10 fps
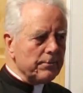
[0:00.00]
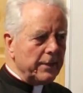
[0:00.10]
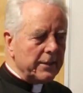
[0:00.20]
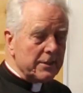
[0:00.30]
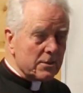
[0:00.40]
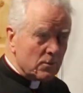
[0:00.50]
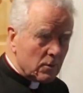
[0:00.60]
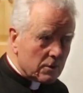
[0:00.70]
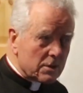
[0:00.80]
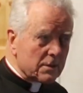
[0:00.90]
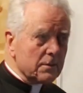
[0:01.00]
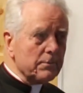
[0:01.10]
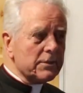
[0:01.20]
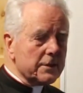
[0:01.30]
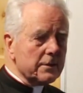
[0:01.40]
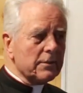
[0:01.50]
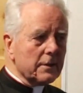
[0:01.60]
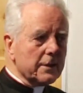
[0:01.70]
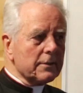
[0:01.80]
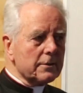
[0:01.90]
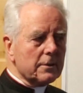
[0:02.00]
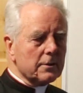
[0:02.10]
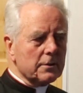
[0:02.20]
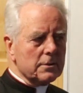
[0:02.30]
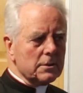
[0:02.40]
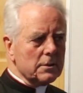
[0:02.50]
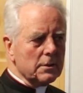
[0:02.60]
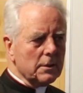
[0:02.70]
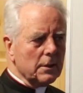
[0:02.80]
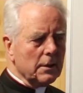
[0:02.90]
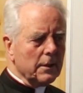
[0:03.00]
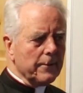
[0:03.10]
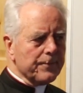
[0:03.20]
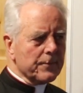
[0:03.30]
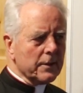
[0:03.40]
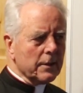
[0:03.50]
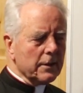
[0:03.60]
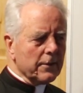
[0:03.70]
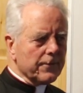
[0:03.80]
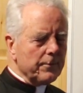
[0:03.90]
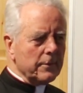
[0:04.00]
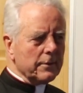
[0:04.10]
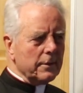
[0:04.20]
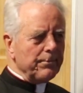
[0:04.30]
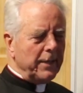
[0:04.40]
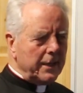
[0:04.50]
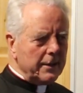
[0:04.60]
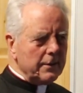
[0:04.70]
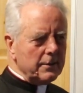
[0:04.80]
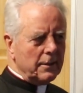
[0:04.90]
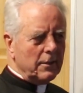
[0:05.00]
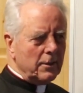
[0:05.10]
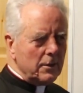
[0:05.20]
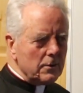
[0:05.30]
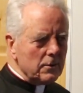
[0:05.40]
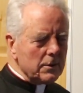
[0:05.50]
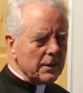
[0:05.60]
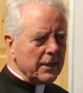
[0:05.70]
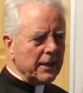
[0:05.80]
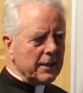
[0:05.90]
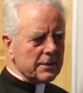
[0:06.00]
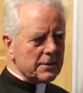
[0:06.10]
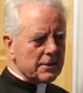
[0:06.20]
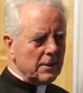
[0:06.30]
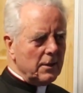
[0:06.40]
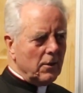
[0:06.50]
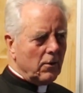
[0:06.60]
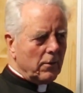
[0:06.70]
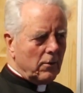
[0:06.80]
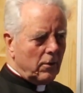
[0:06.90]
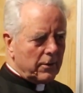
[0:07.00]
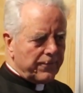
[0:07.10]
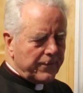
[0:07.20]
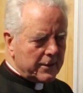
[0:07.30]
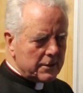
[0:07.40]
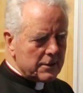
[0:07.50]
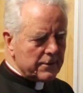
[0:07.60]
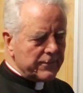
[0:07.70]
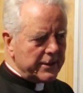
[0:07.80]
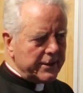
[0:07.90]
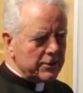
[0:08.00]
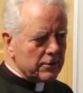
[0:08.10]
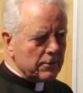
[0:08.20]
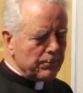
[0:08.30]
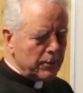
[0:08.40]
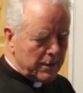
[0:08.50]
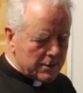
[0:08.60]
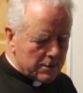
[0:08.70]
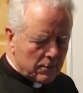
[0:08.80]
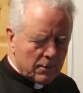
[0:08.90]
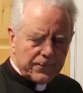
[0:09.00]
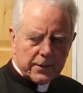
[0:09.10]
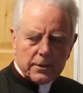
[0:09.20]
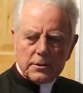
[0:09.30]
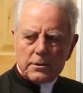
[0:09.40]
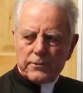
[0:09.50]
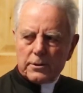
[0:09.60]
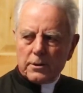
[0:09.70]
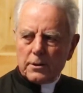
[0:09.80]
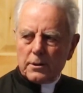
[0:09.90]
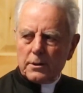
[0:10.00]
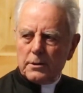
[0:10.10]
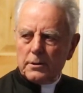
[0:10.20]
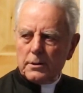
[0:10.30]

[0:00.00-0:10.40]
Man is also material like the dogs. Therefore, man alone has all the faculties of an angel plus all the faculties of a dog.